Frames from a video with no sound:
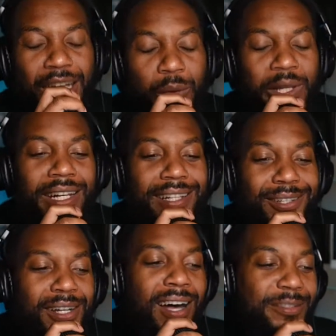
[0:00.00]
We need a little
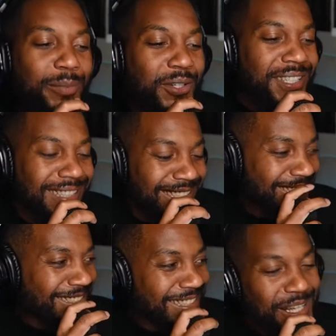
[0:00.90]
gospel.
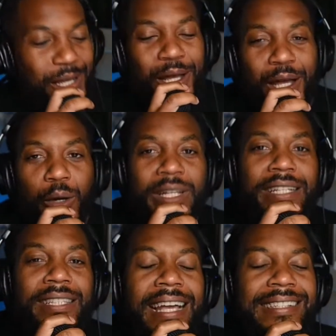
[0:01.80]
We need
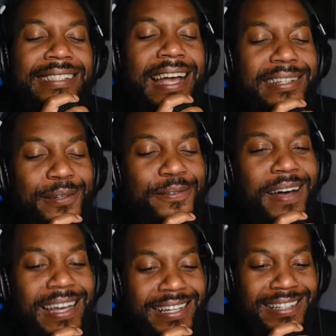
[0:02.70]
to get sanctified.